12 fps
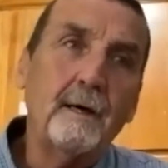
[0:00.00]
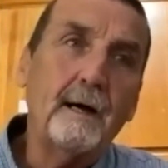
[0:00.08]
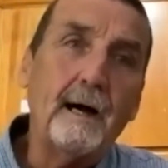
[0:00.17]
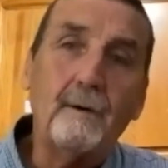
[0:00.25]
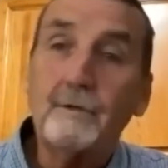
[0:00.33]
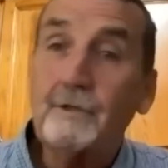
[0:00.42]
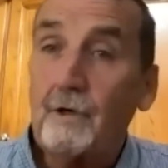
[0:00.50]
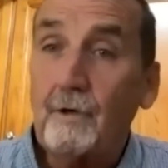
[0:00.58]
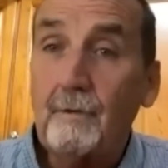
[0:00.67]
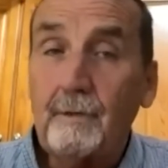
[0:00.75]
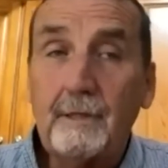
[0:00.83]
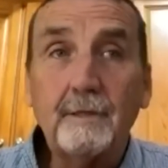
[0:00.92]
I was
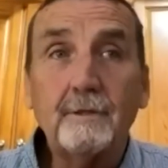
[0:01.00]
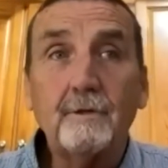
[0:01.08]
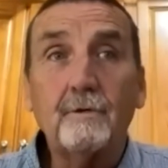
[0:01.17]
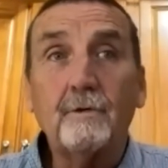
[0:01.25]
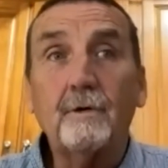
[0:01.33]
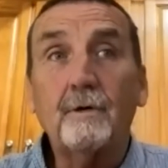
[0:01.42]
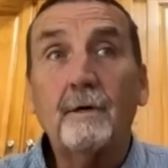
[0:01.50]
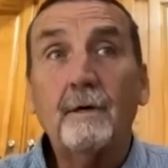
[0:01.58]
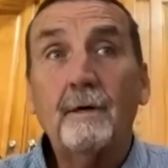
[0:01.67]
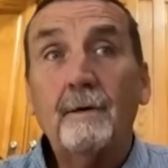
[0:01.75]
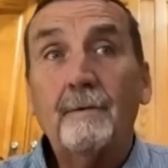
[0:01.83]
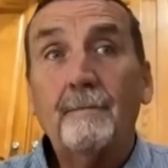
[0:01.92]
homeless, or
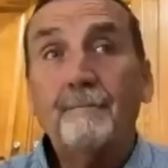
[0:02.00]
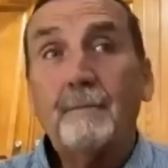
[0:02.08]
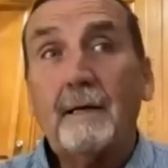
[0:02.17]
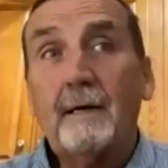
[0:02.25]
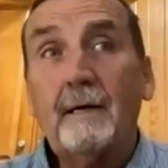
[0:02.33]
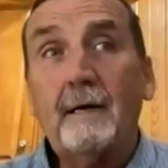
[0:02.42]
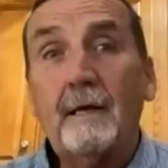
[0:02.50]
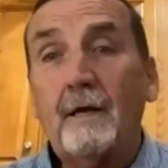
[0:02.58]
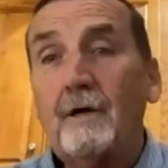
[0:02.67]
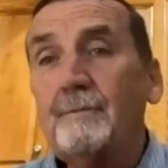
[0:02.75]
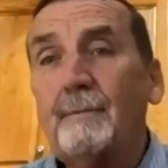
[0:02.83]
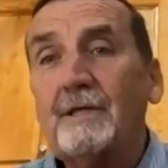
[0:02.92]
uh, I
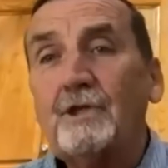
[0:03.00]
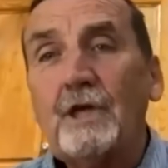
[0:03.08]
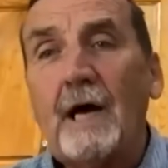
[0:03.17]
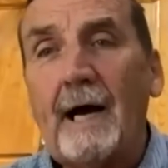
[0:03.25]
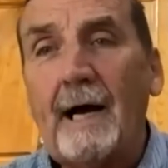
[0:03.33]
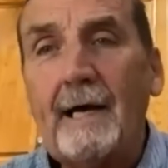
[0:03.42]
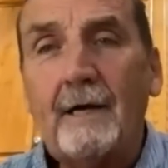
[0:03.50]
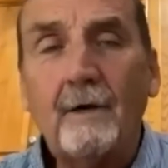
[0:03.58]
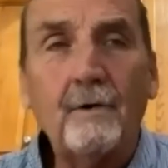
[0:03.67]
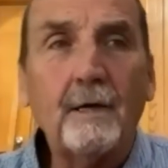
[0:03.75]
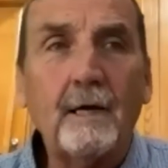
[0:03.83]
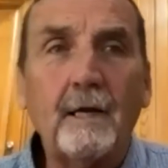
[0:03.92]
lost my
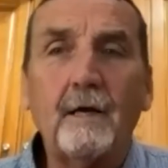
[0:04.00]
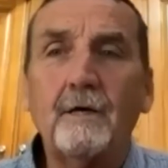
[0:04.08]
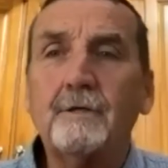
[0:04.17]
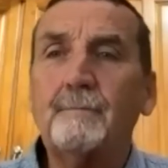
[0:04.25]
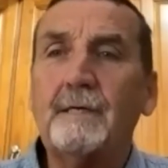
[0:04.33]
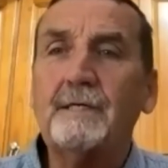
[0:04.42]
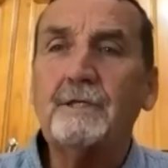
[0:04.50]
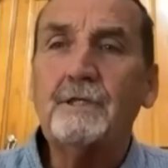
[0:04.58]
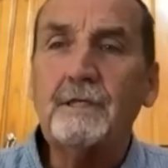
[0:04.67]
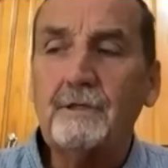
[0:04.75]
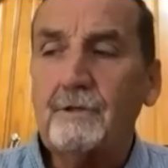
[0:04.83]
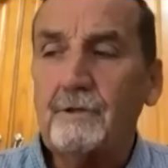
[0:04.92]
child, I lost my
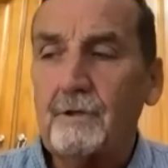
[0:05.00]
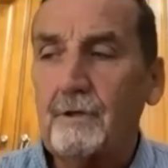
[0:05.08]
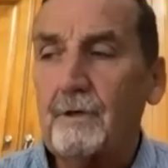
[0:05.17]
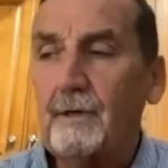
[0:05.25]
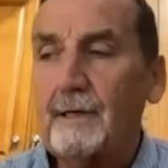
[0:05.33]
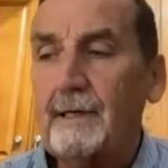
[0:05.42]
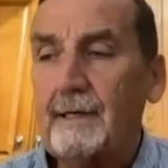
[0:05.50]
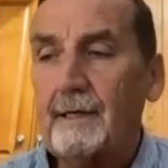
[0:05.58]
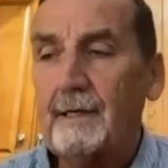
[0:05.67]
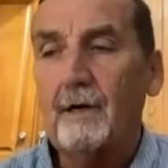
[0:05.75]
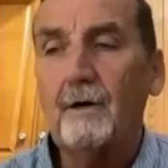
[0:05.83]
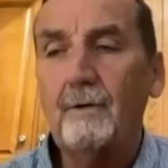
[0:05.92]
sister. And it
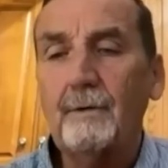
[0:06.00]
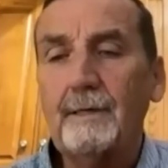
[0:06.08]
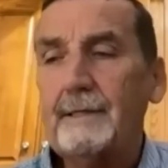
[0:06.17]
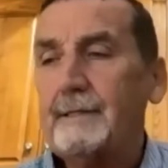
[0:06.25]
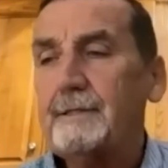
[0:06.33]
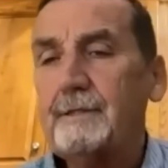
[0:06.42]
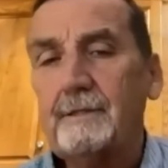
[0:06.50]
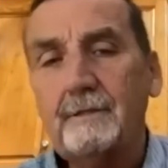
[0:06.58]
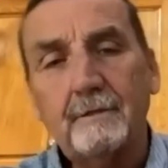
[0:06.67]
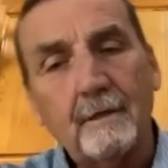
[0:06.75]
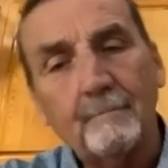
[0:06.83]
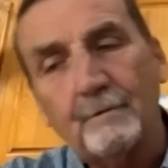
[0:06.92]
always
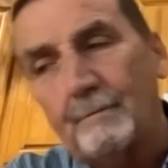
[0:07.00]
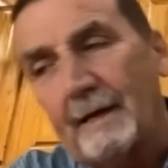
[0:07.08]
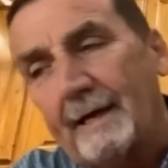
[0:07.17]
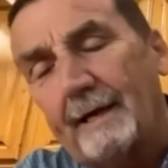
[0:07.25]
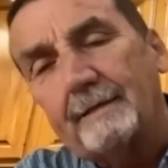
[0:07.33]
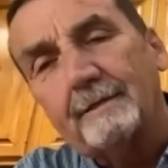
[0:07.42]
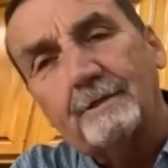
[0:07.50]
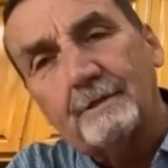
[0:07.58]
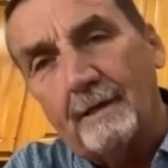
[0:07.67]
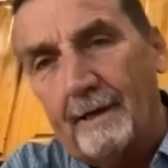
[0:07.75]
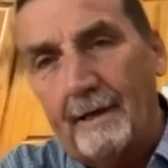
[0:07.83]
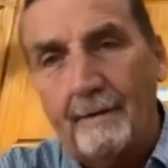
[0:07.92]
comes back the
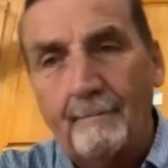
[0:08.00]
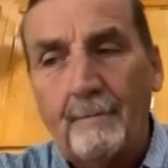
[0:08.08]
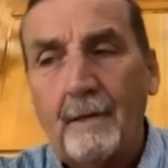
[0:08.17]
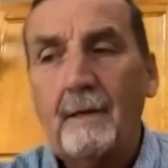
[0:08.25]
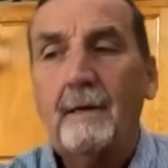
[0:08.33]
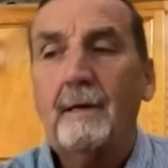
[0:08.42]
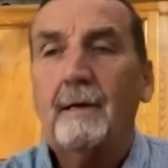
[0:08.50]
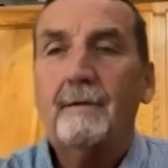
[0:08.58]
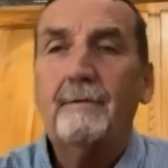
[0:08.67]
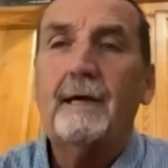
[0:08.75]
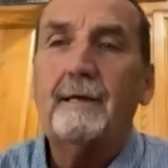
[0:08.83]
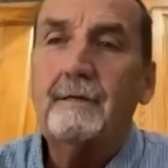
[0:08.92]
same
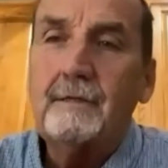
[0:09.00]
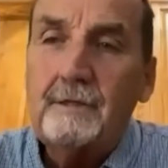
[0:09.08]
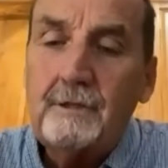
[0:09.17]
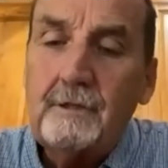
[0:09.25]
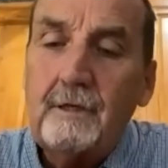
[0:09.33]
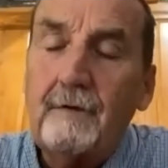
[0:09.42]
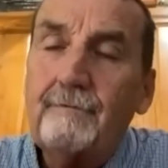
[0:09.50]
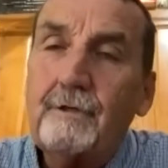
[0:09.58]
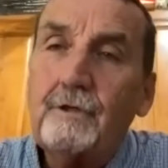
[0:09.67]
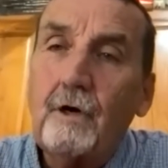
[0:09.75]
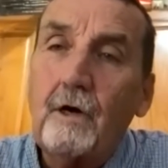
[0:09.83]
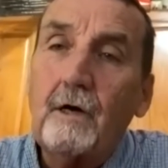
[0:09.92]
that this stuff
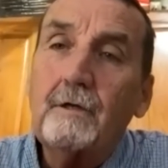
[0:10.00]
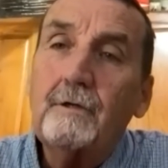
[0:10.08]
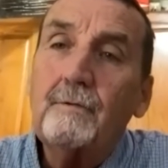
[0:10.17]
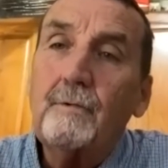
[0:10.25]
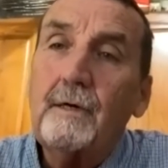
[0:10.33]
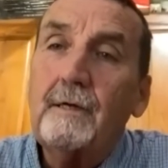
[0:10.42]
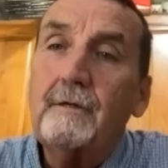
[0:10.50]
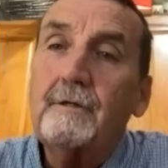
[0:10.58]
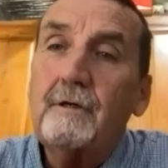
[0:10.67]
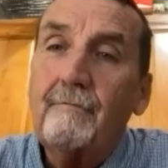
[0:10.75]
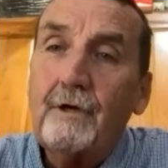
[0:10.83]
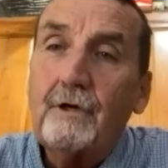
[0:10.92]
starts when
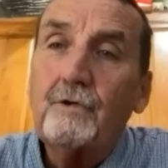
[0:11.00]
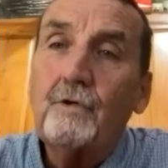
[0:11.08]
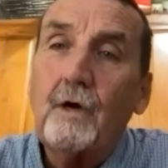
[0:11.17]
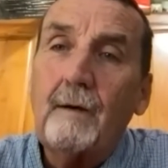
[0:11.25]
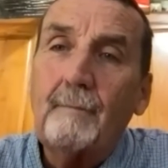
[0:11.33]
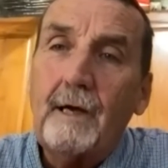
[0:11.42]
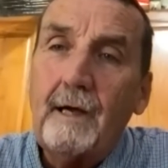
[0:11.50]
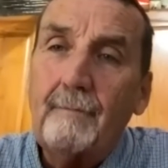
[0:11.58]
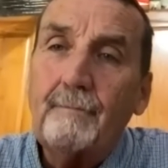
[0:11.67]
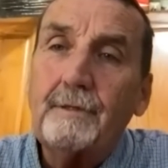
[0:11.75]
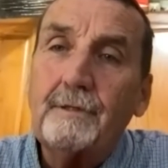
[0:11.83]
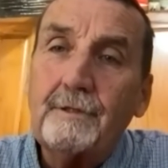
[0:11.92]
severe trauma
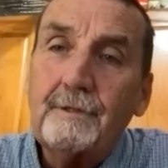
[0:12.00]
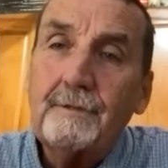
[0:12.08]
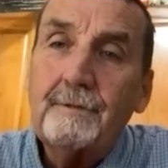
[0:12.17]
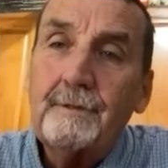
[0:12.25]
happens.